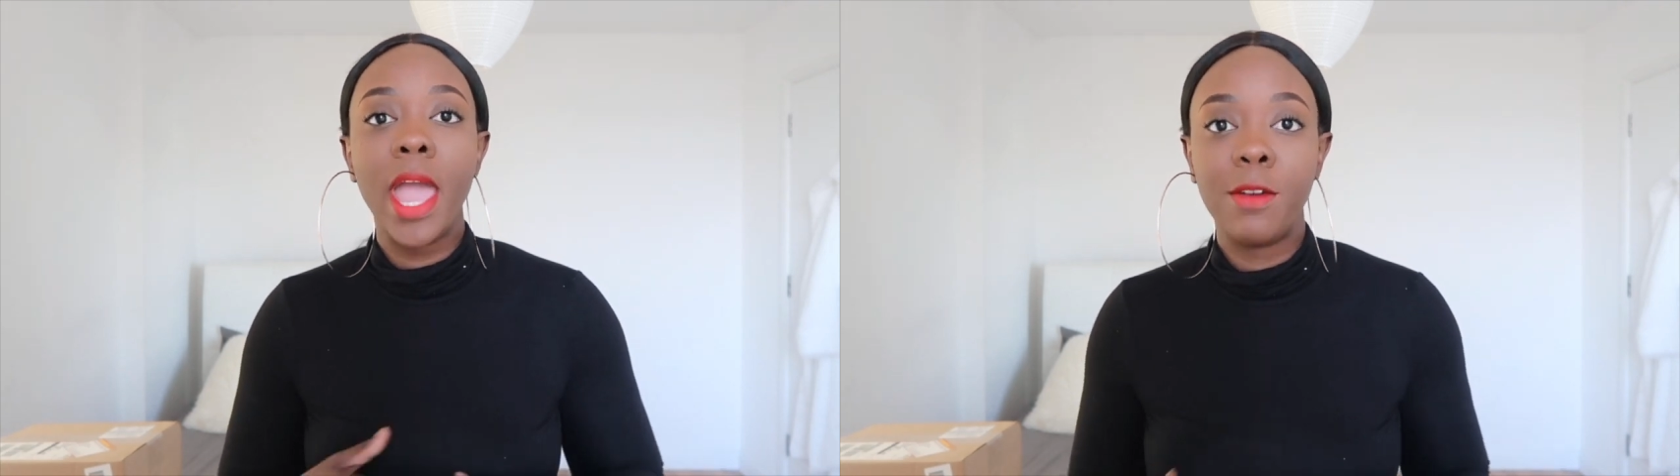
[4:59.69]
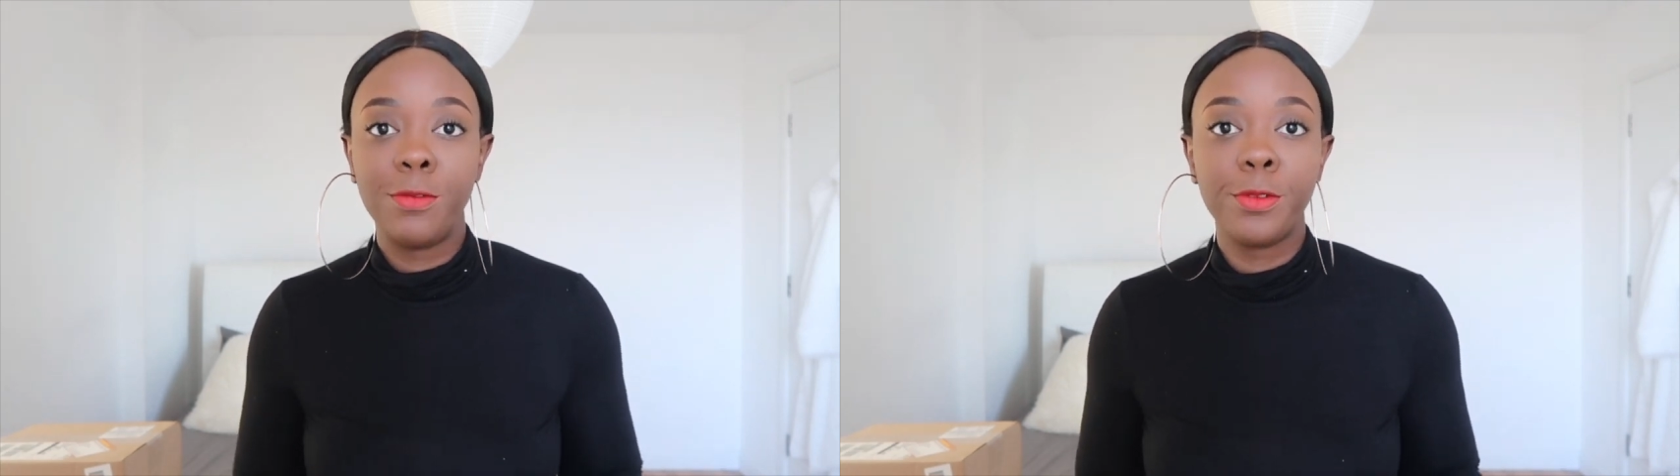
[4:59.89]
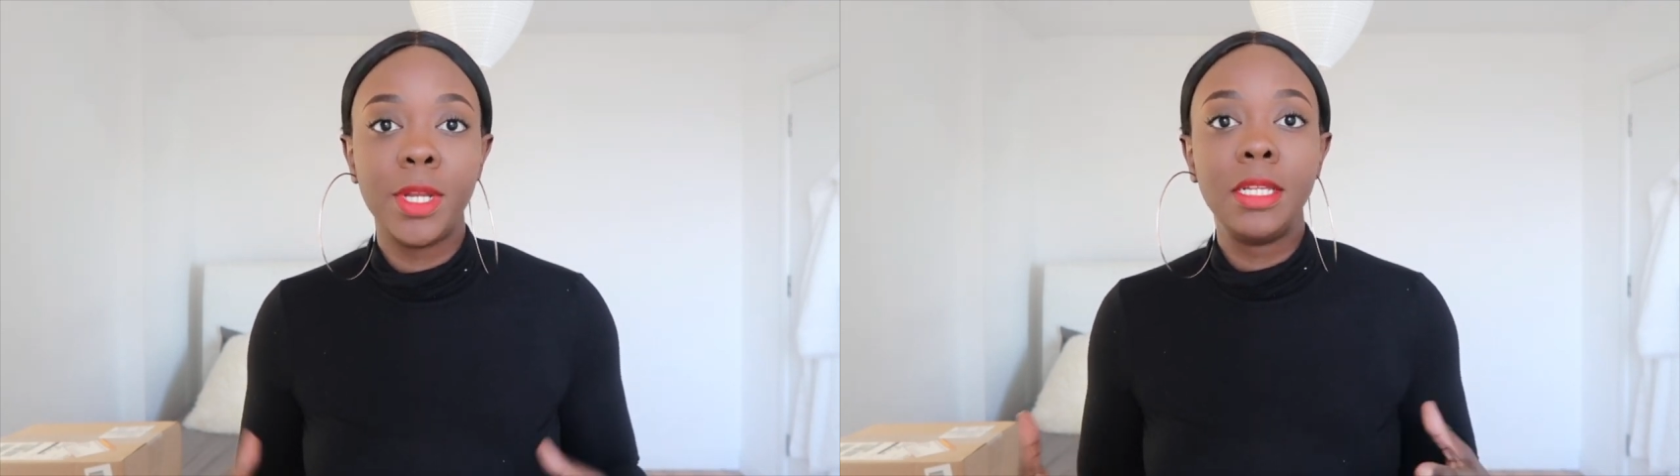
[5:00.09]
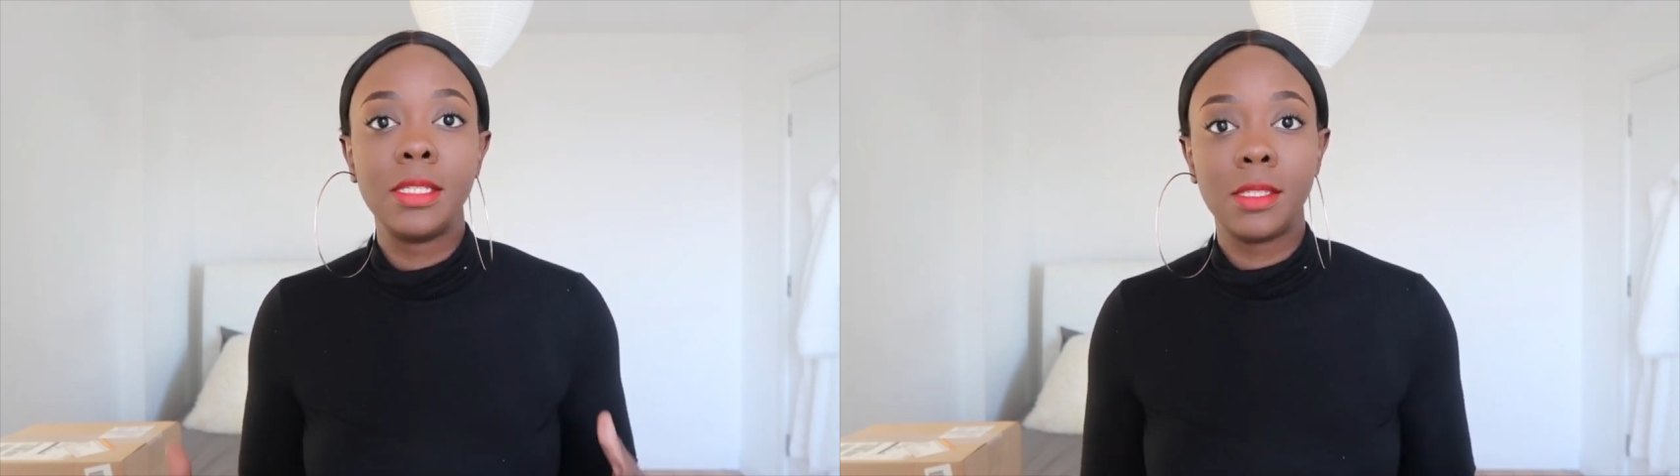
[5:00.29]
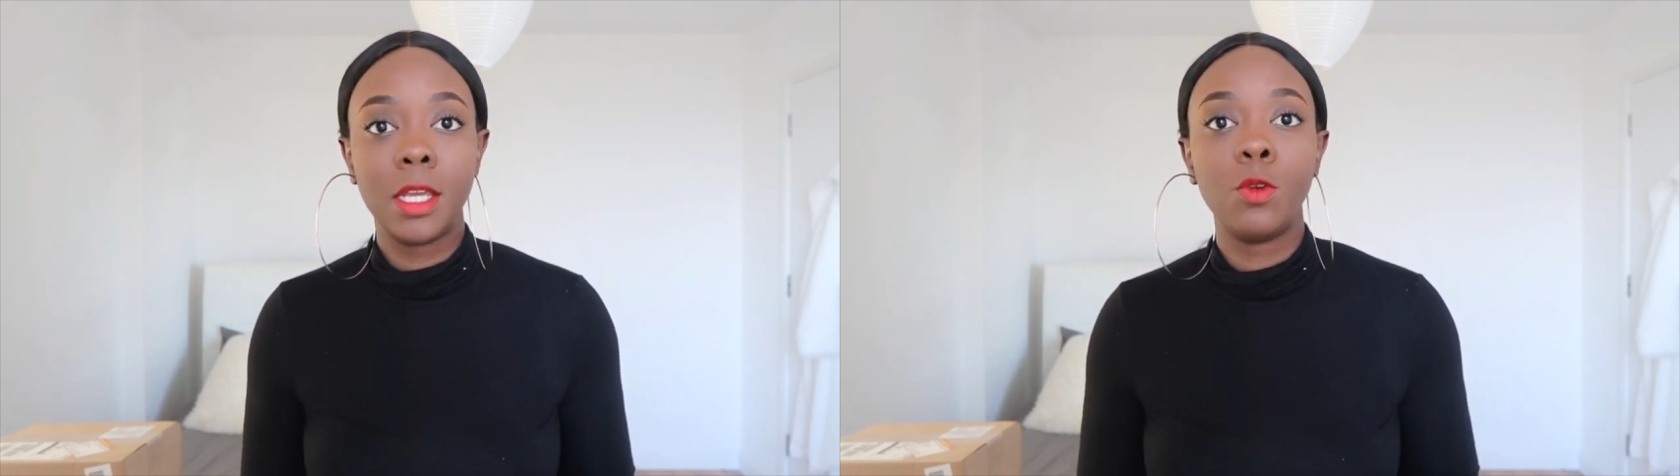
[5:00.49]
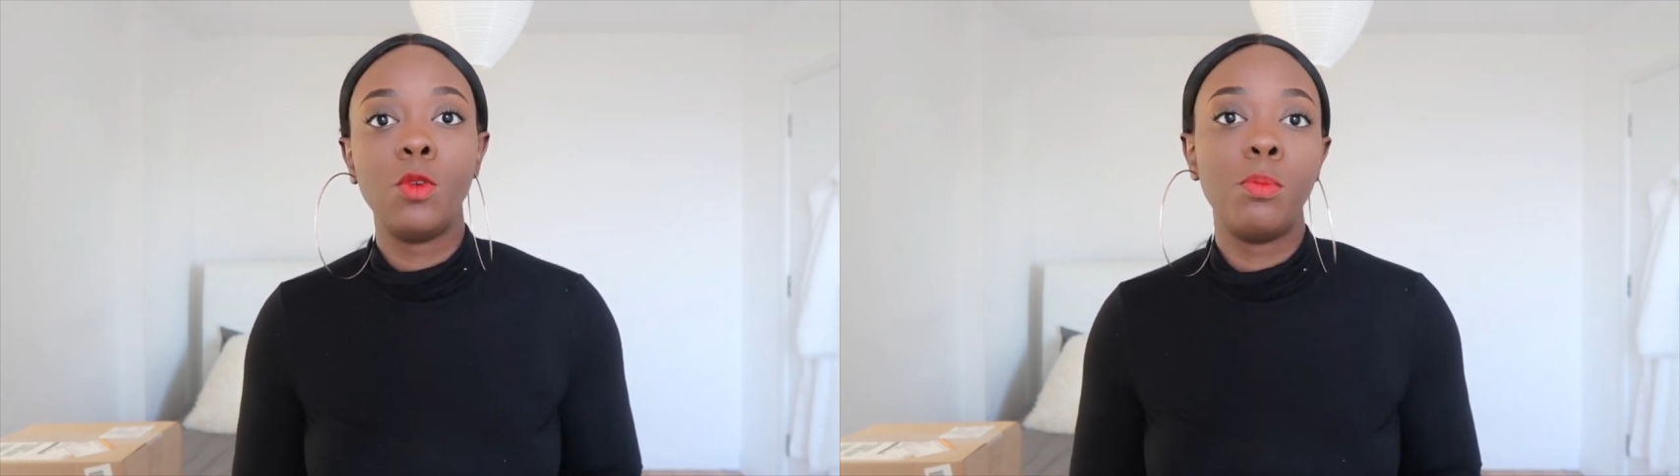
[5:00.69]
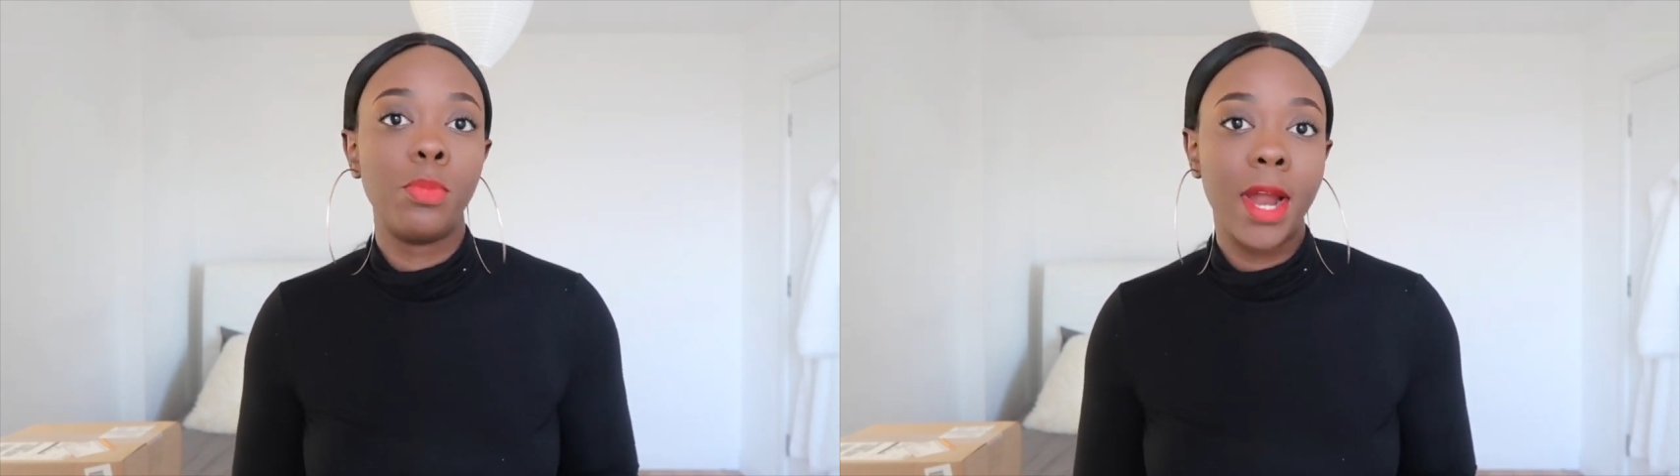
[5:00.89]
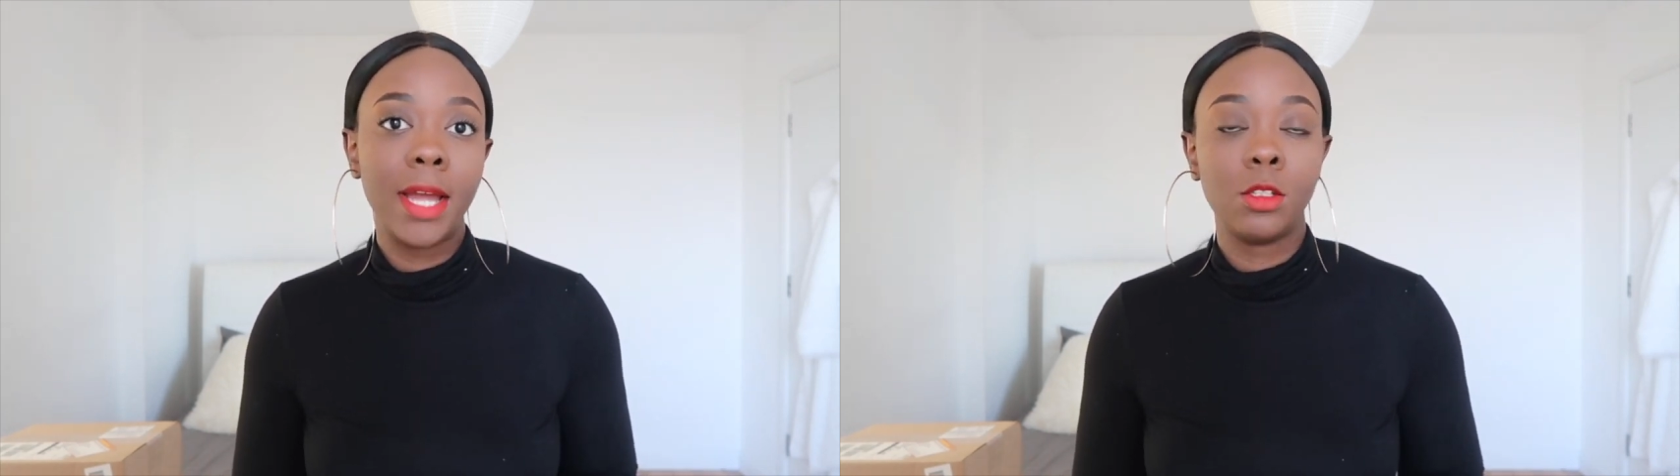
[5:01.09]
every single
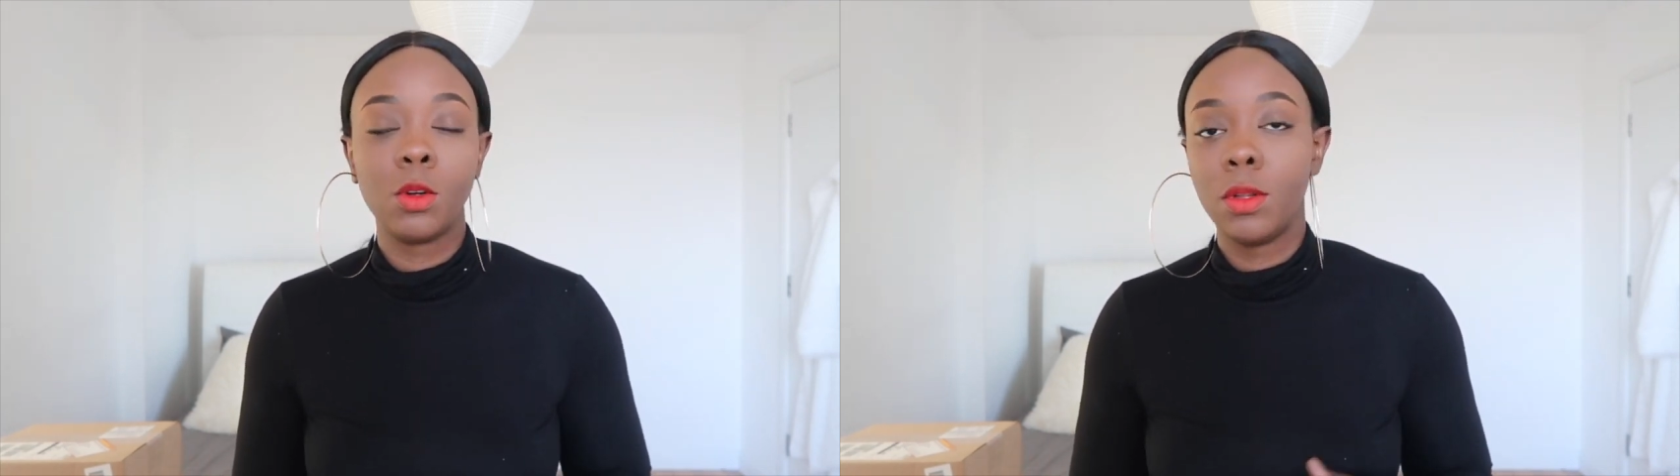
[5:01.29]
brand